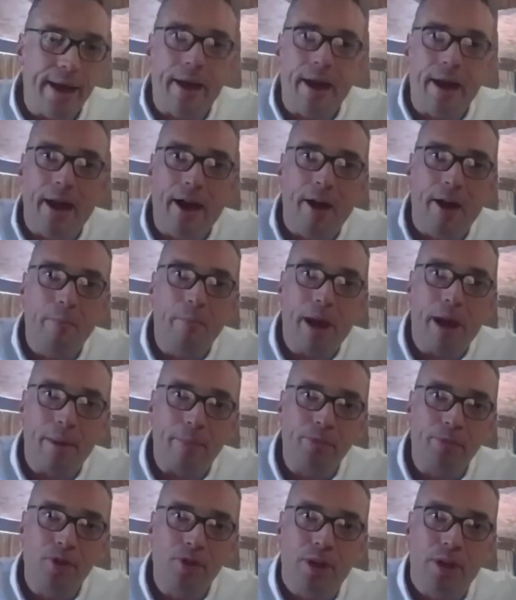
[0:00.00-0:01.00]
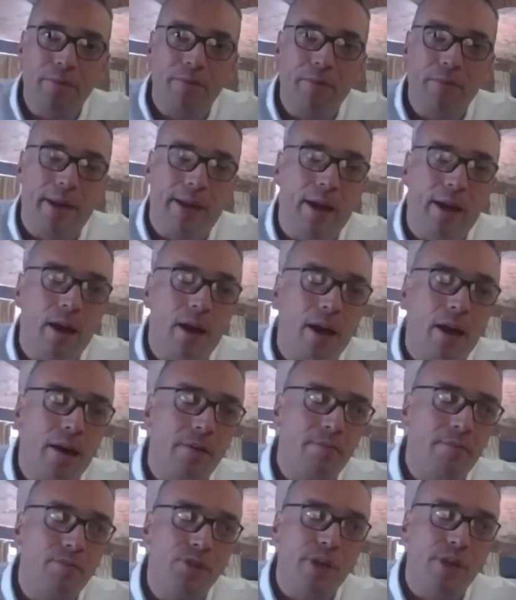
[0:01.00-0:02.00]
um, absolutely.
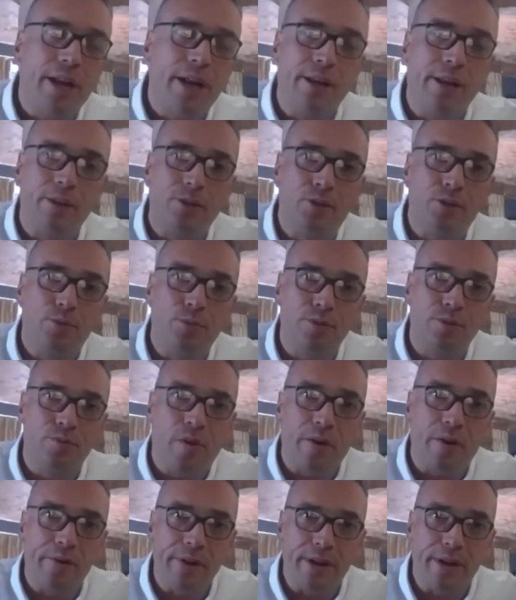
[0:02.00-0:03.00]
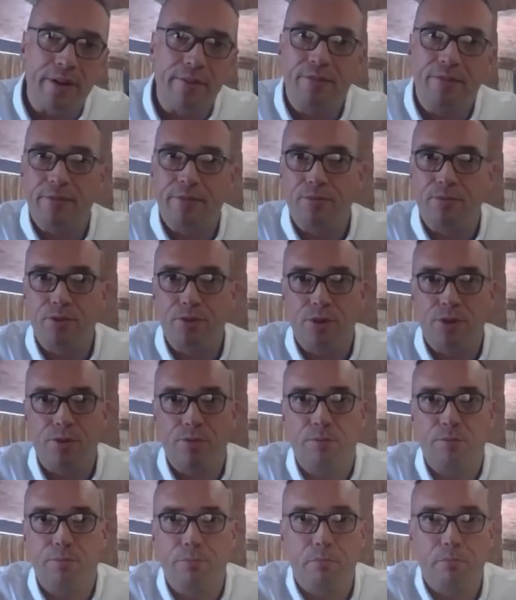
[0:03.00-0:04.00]
Our challenge was very different
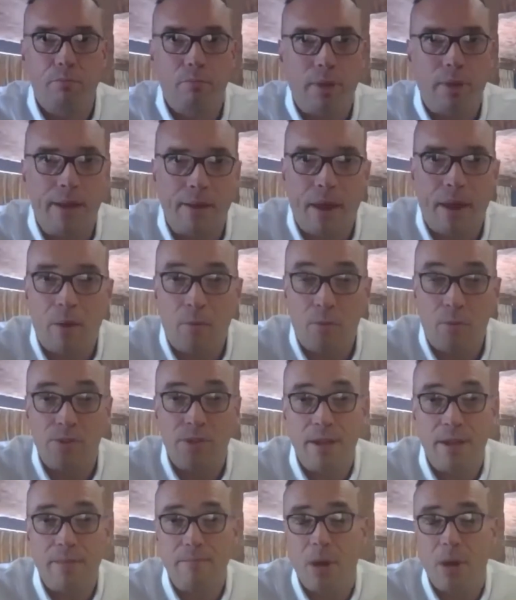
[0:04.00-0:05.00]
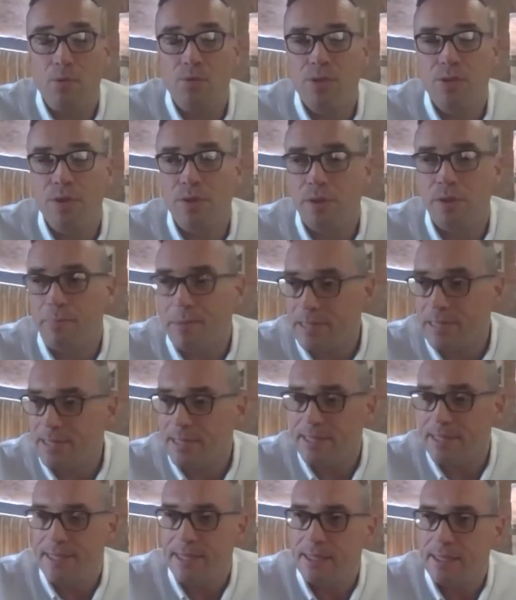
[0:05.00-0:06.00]
to, I, I would say, most other
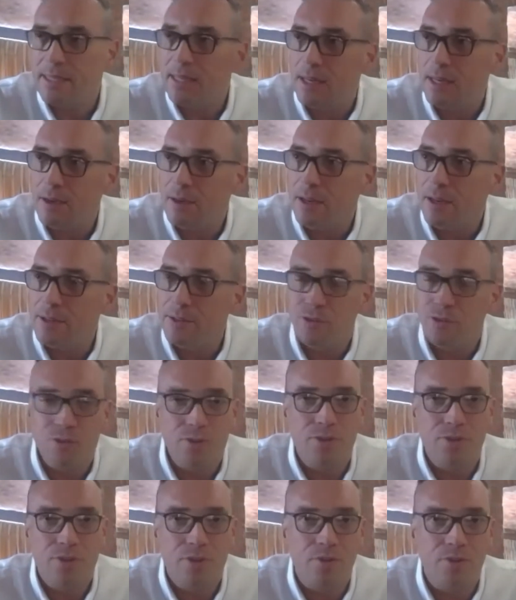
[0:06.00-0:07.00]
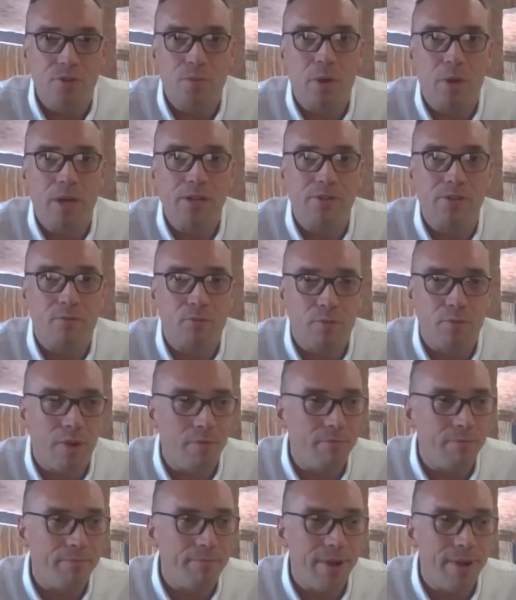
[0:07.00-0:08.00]
businesses, and, and in some ways, I've,
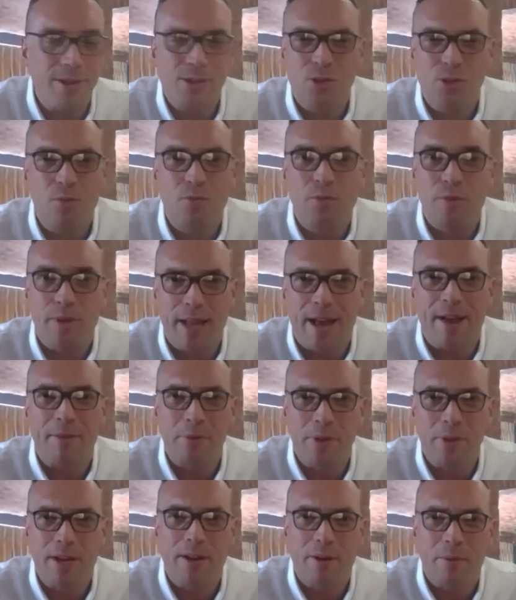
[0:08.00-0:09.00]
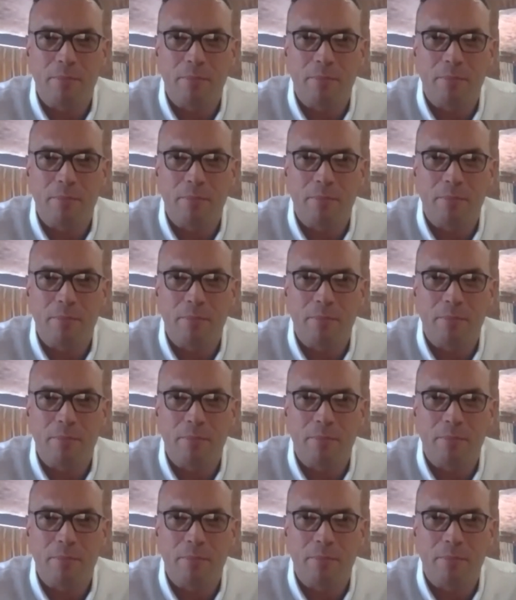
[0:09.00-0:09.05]
I've wrestled with that with a little